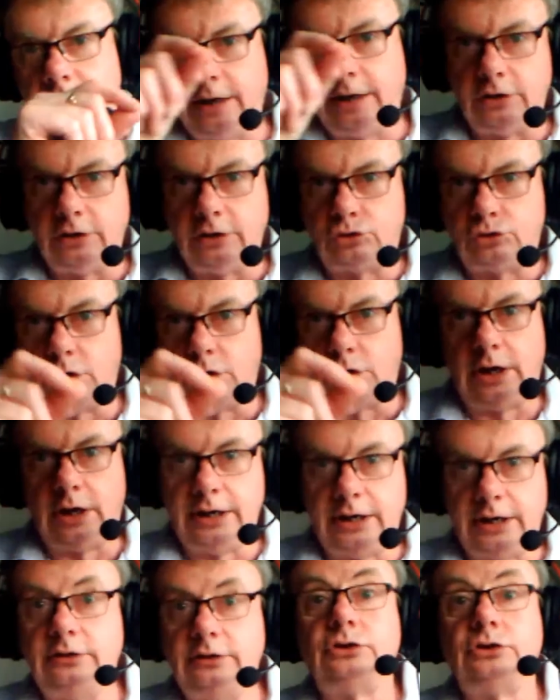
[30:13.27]
and you can draw
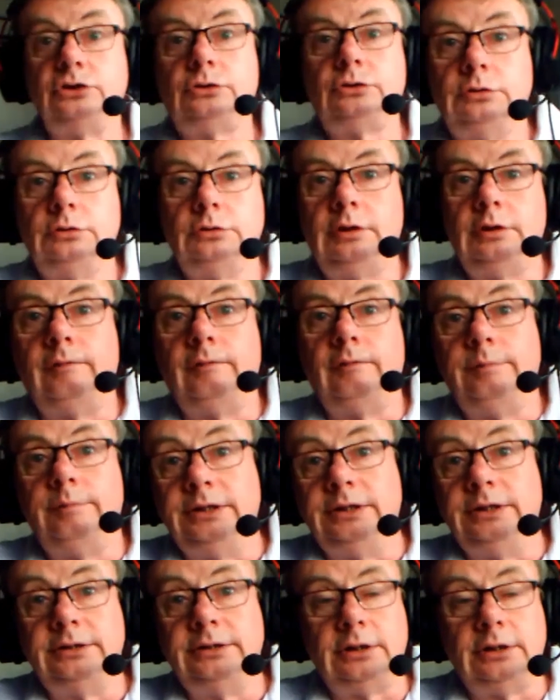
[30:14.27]
lines through different
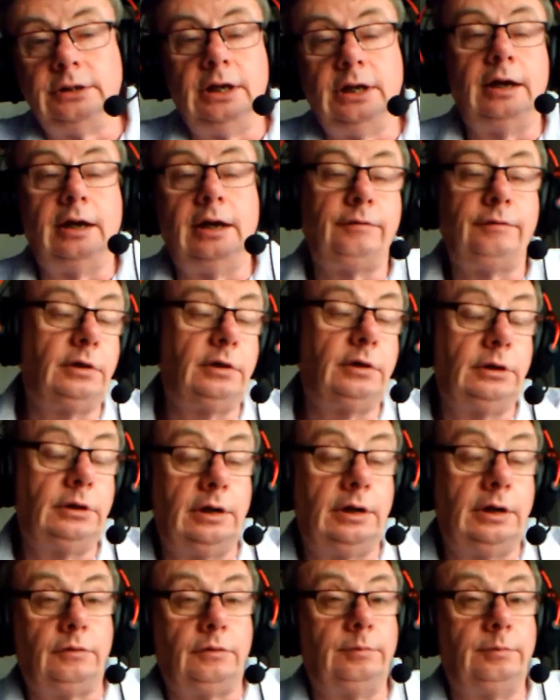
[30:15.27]
pieces that you
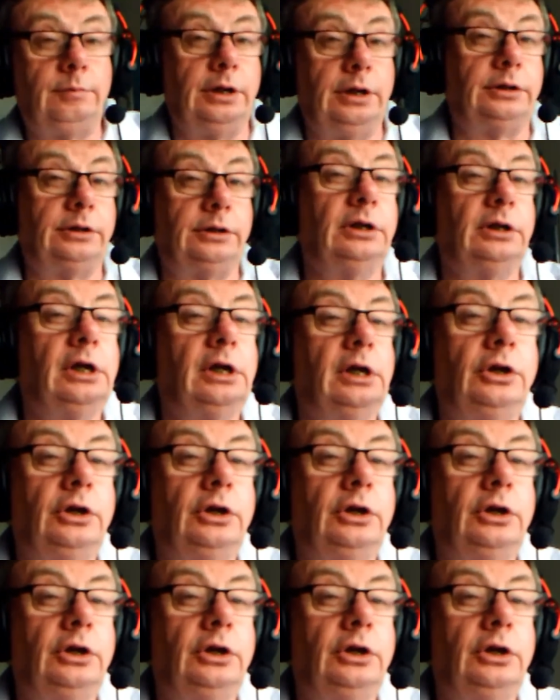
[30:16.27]
have completed.